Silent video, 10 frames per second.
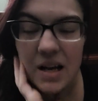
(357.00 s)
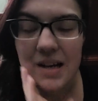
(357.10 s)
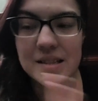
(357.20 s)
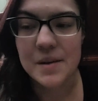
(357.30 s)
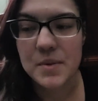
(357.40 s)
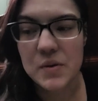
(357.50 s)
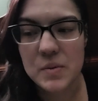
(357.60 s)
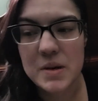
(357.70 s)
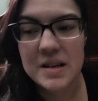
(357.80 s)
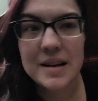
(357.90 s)
Except it would
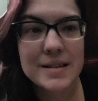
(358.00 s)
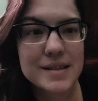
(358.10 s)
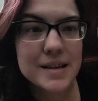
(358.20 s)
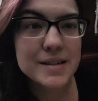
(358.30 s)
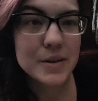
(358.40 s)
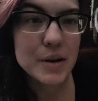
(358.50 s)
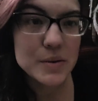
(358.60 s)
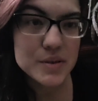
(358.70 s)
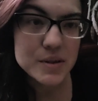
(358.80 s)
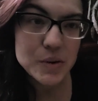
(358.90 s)
be knit on size
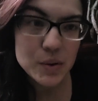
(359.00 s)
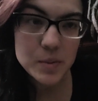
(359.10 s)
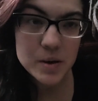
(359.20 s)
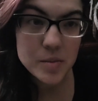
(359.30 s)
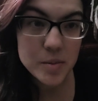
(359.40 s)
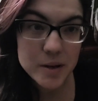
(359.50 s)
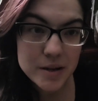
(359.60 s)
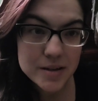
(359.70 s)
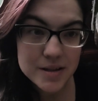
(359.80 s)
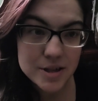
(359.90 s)
zeros, so it would be a
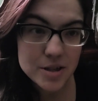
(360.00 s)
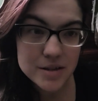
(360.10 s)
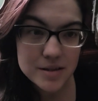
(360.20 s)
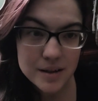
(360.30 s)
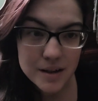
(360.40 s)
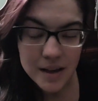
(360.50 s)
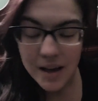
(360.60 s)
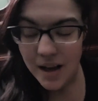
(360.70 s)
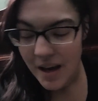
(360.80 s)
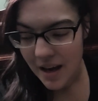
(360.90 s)
babillion stitches.
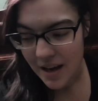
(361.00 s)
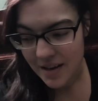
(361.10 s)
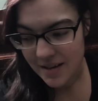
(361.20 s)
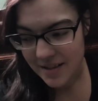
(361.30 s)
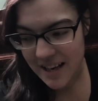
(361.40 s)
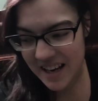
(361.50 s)
And